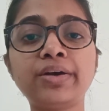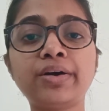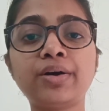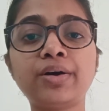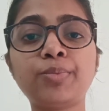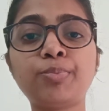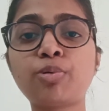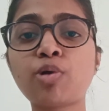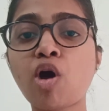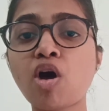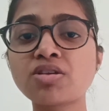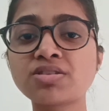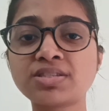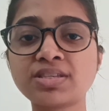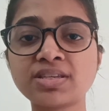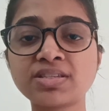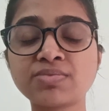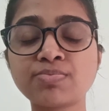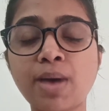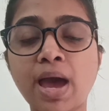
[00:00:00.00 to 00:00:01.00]

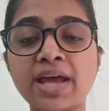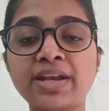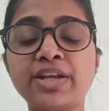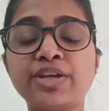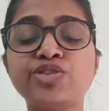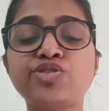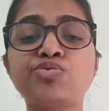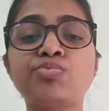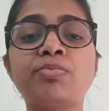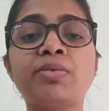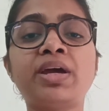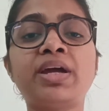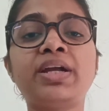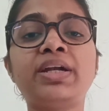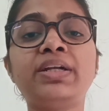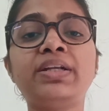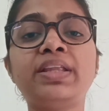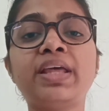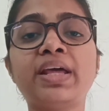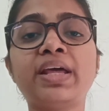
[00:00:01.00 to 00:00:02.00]
process
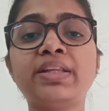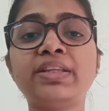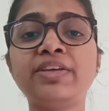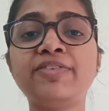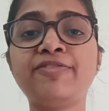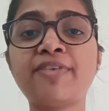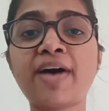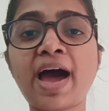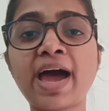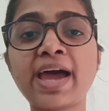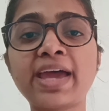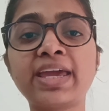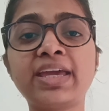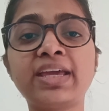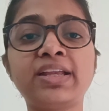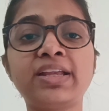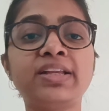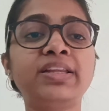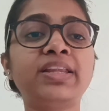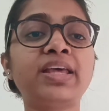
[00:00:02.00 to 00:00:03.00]
management, then the
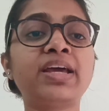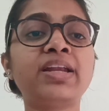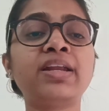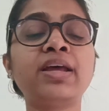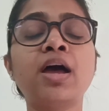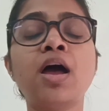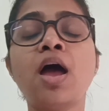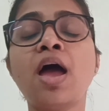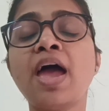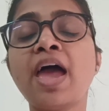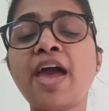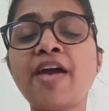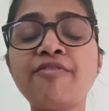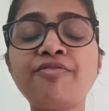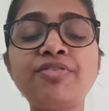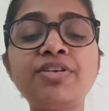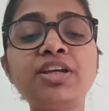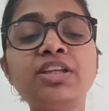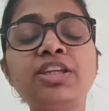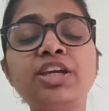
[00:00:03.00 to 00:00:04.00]
file, then
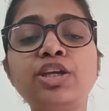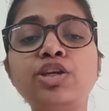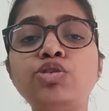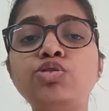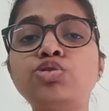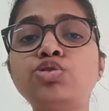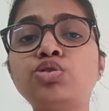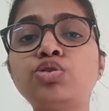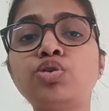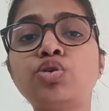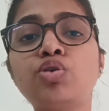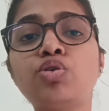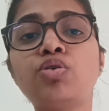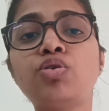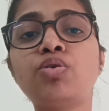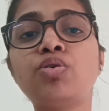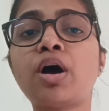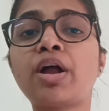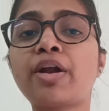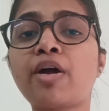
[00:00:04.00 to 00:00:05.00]
everything you should
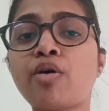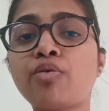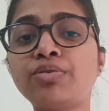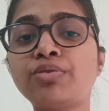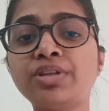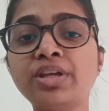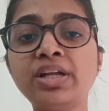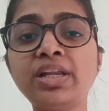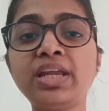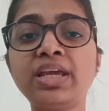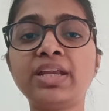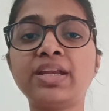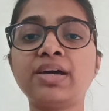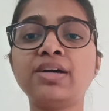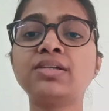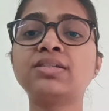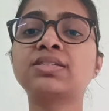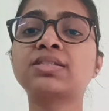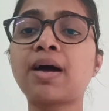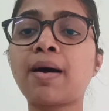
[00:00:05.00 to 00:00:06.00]
know around the
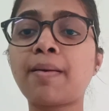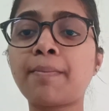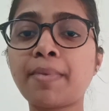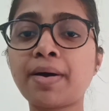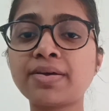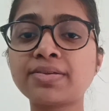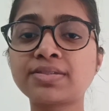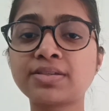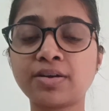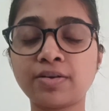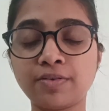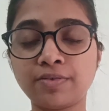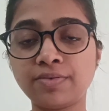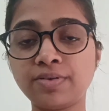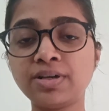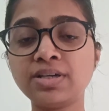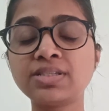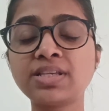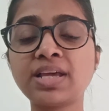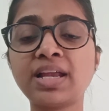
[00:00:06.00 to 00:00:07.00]
Linux
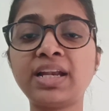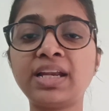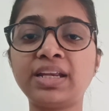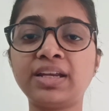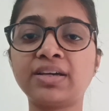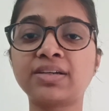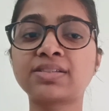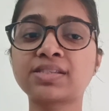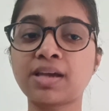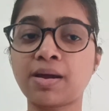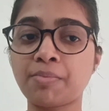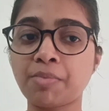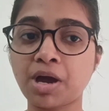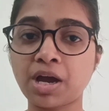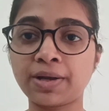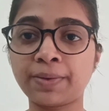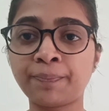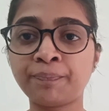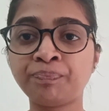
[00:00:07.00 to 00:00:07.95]
servers and Linux command.